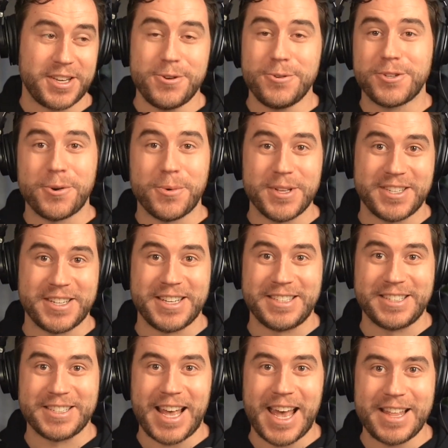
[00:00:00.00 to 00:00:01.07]
huge
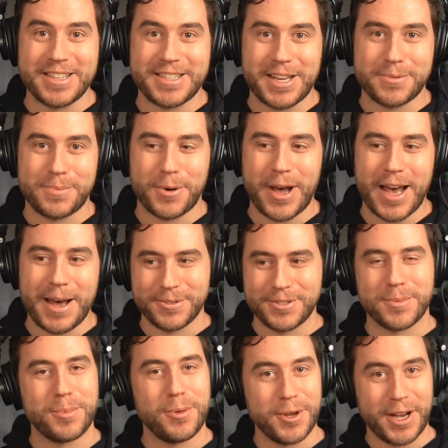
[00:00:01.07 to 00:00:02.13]
coincidence because I had this Expo
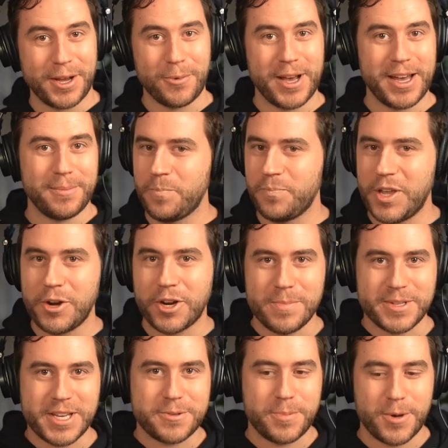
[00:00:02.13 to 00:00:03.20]
app deploying on web. Here
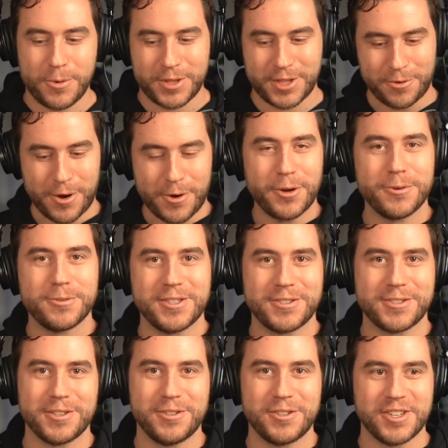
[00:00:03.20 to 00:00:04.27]
comes Expo with their own hosting
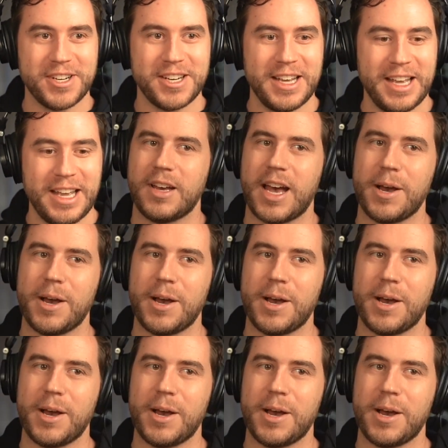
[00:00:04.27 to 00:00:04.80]
solution.